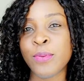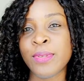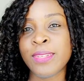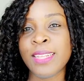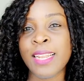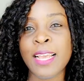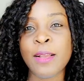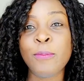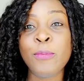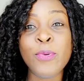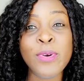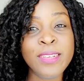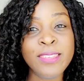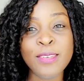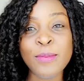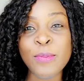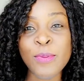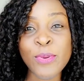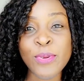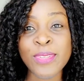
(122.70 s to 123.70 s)
Like,
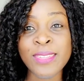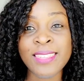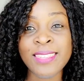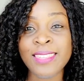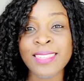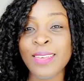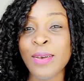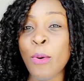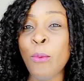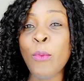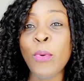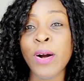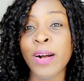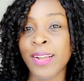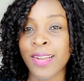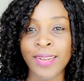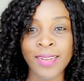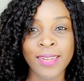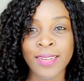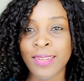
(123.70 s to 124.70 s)
principles
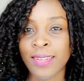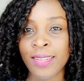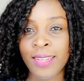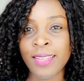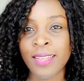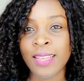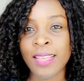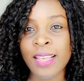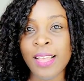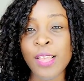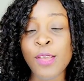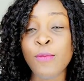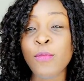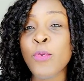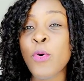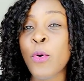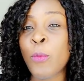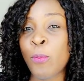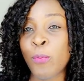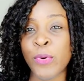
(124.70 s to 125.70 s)
work if you
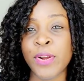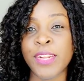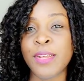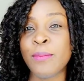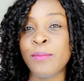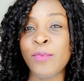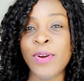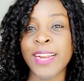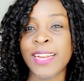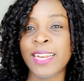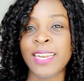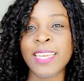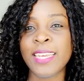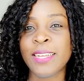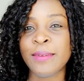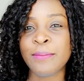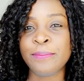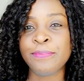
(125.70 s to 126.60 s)
operate them rightly.